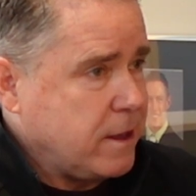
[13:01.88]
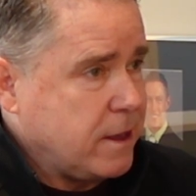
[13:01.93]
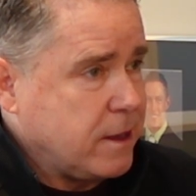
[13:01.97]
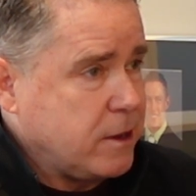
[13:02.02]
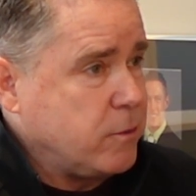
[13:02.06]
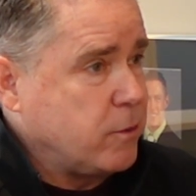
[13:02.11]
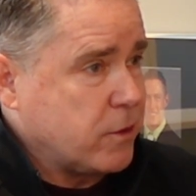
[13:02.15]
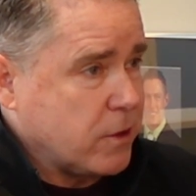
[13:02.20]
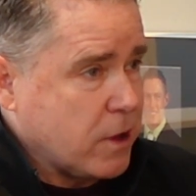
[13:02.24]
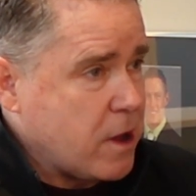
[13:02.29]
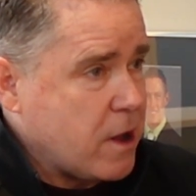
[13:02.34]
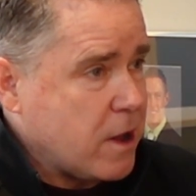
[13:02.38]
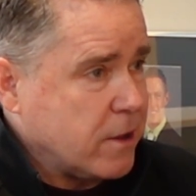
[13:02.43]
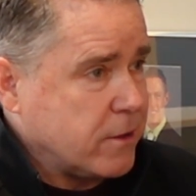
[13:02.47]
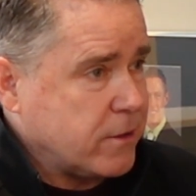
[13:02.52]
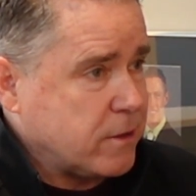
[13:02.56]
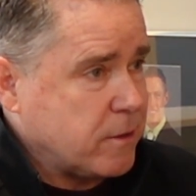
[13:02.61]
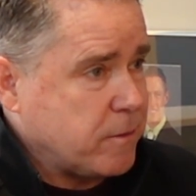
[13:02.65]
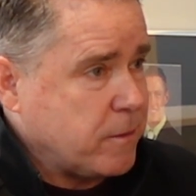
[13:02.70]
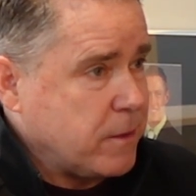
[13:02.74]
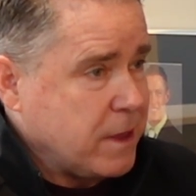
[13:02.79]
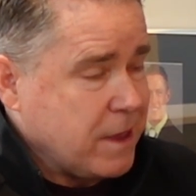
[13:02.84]
And it was
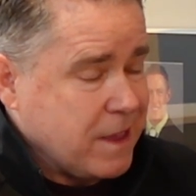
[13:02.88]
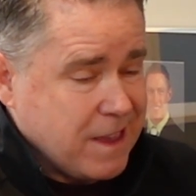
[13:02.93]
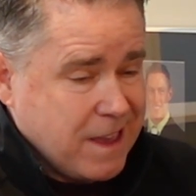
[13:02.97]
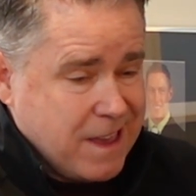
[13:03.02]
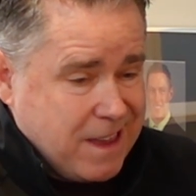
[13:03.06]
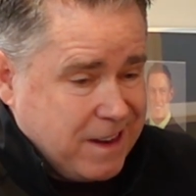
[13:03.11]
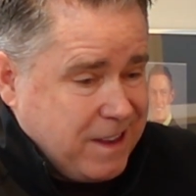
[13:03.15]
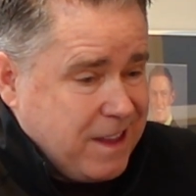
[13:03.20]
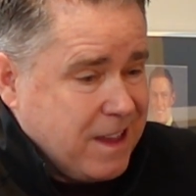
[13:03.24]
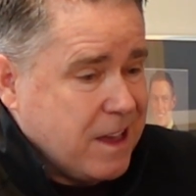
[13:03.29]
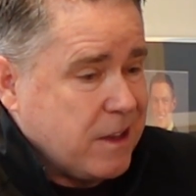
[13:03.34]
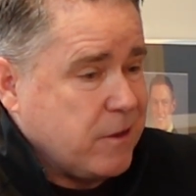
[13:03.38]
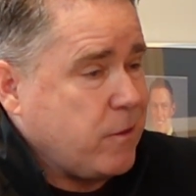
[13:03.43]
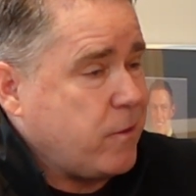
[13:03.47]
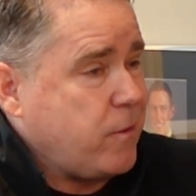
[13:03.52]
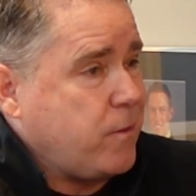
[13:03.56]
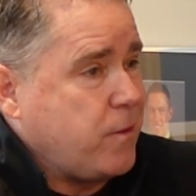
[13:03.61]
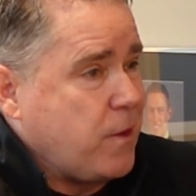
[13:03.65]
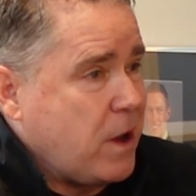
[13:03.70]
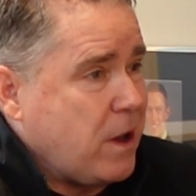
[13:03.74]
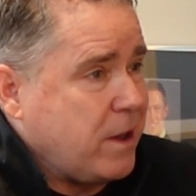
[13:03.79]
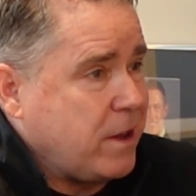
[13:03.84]
awesome. And he had
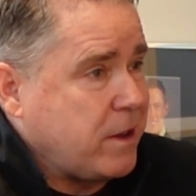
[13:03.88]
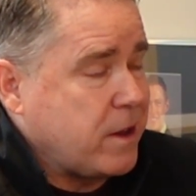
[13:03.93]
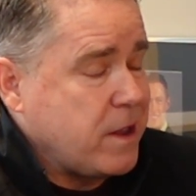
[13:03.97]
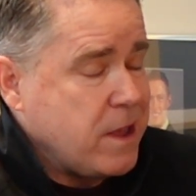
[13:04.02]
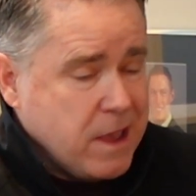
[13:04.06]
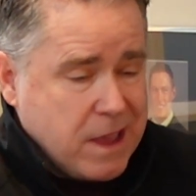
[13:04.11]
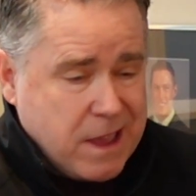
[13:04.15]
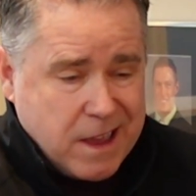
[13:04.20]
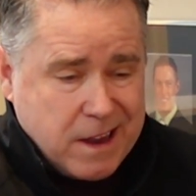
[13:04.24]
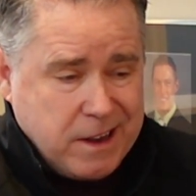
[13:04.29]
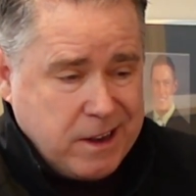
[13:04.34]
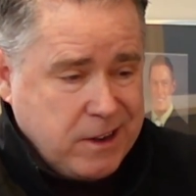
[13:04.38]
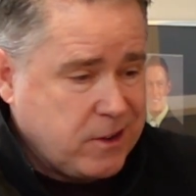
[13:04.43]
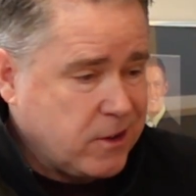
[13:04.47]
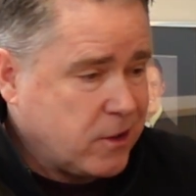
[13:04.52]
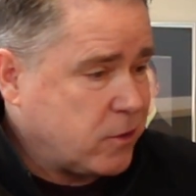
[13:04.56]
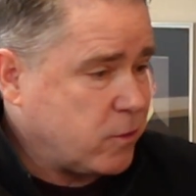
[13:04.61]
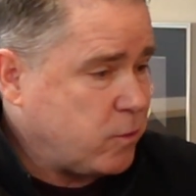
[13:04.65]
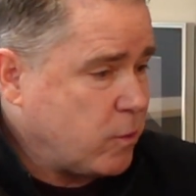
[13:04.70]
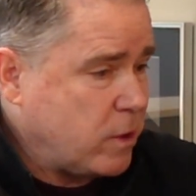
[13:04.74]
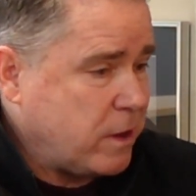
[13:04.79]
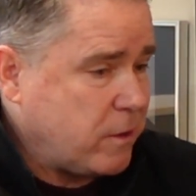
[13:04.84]
fun. And he
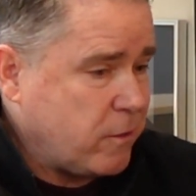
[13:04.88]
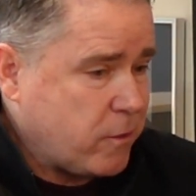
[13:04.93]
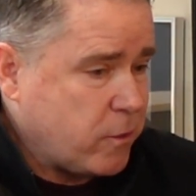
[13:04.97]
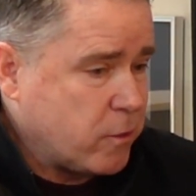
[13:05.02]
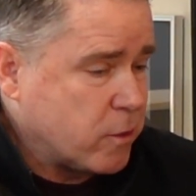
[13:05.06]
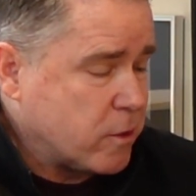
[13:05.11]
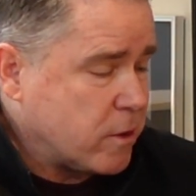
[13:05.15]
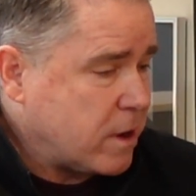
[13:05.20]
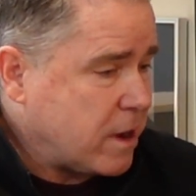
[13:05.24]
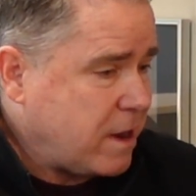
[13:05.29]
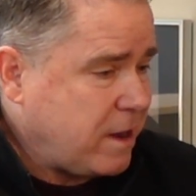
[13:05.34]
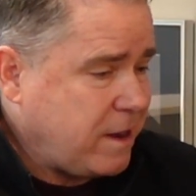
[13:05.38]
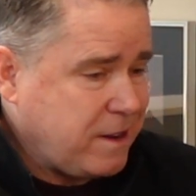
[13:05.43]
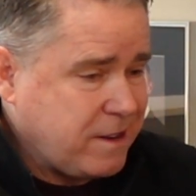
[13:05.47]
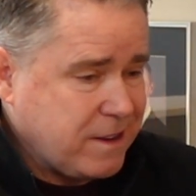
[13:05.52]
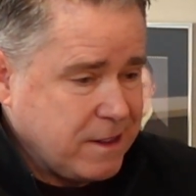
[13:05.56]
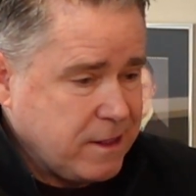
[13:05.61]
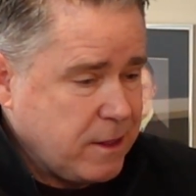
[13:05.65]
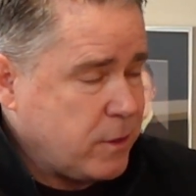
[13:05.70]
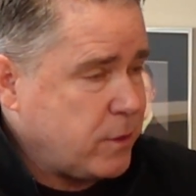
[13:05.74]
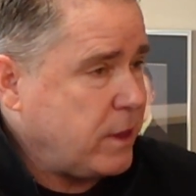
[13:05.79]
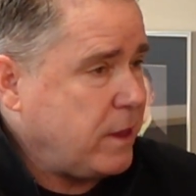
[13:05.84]
just went for it. And he
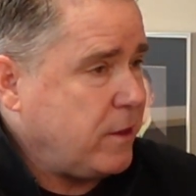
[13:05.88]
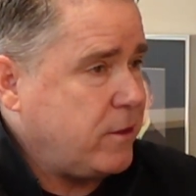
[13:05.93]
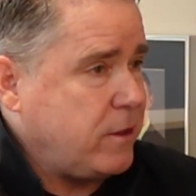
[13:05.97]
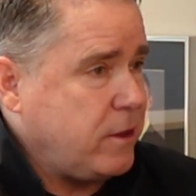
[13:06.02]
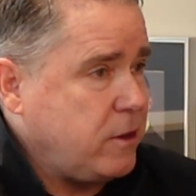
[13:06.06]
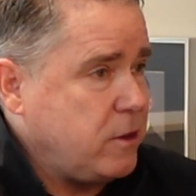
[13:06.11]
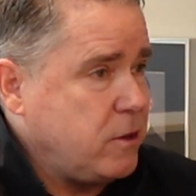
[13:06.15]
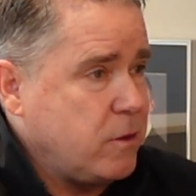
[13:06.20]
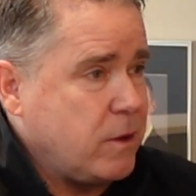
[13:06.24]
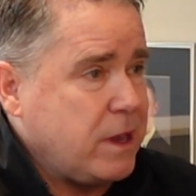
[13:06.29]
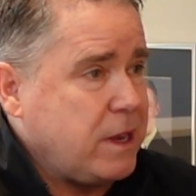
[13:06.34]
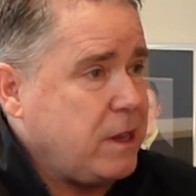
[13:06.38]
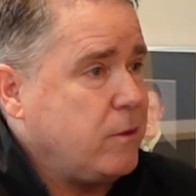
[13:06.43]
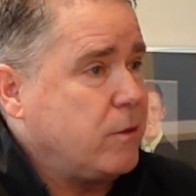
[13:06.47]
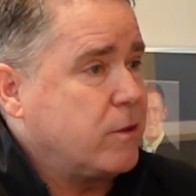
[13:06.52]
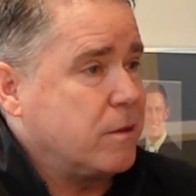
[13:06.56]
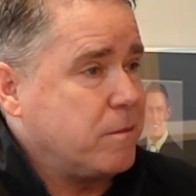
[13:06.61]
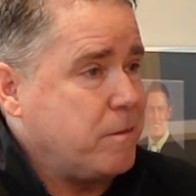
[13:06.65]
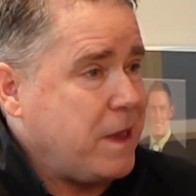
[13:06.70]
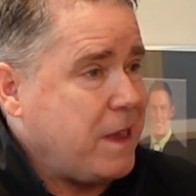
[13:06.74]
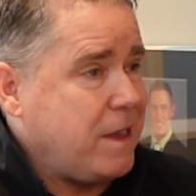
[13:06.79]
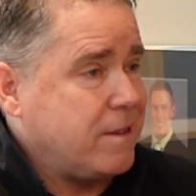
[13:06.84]
did the things he knew. And he
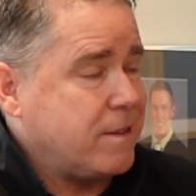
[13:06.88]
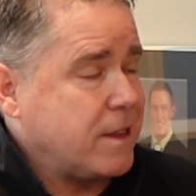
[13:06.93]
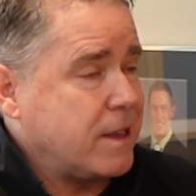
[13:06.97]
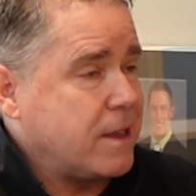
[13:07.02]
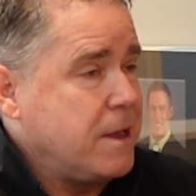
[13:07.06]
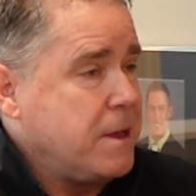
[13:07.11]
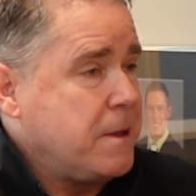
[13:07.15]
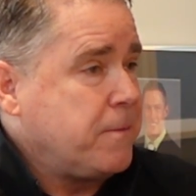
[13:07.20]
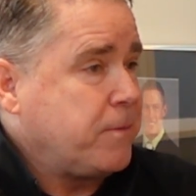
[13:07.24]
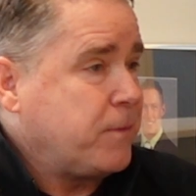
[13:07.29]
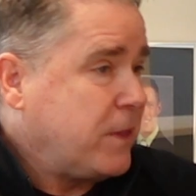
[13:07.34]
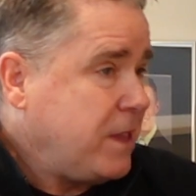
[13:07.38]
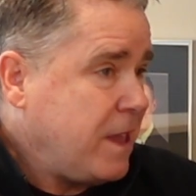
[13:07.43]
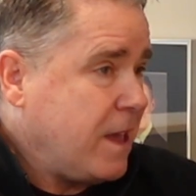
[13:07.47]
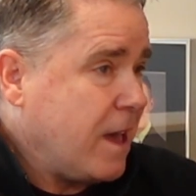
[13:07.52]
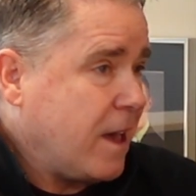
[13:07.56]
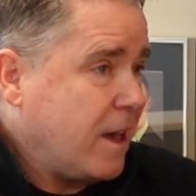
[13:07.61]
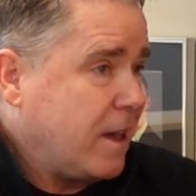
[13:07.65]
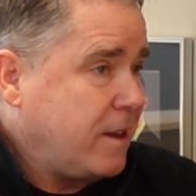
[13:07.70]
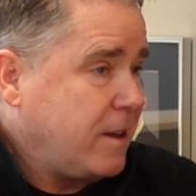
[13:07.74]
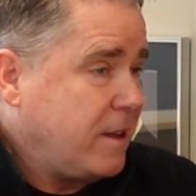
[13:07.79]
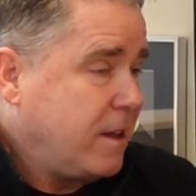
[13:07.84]
was amazing. He
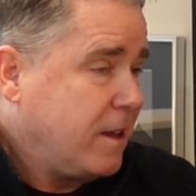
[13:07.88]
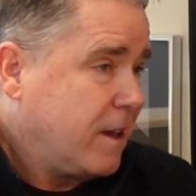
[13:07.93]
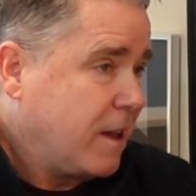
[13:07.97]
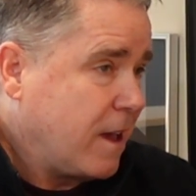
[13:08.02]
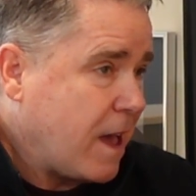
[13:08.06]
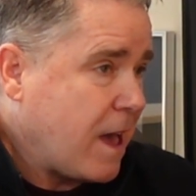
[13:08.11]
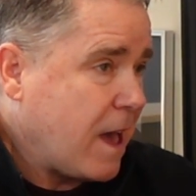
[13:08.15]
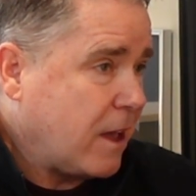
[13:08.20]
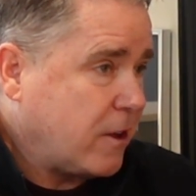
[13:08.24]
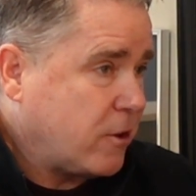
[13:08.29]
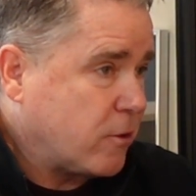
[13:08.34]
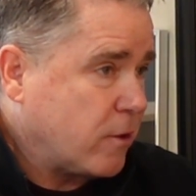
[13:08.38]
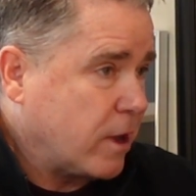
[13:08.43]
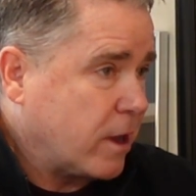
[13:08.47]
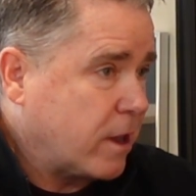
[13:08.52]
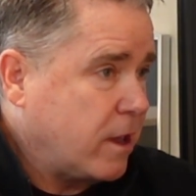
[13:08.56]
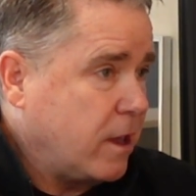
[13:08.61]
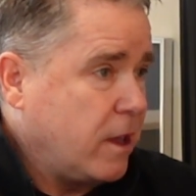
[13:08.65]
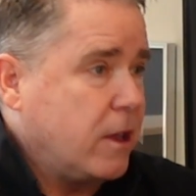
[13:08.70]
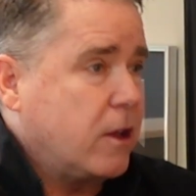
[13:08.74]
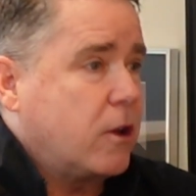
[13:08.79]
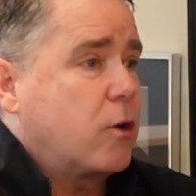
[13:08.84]
had a hat
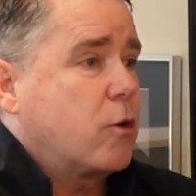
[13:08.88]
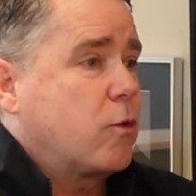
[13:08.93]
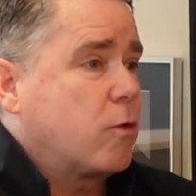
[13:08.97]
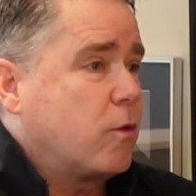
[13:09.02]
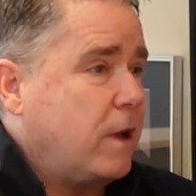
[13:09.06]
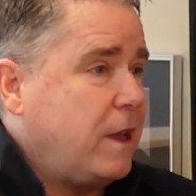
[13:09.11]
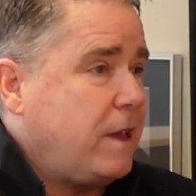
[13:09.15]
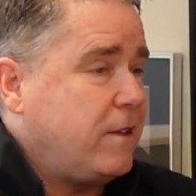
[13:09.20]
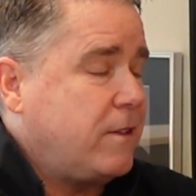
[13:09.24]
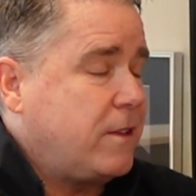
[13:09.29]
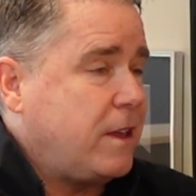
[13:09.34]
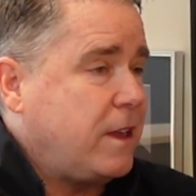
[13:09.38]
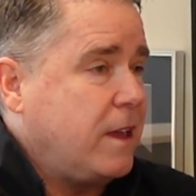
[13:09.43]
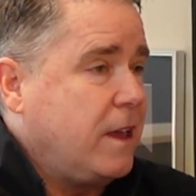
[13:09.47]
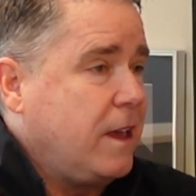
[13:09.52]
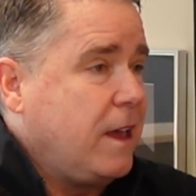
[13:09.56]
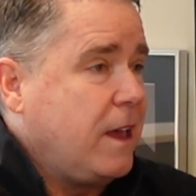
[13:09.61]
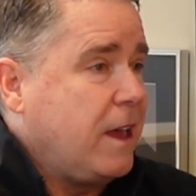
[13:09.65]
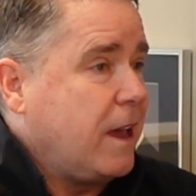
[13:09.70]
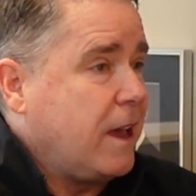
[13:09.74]
trick. Crazy.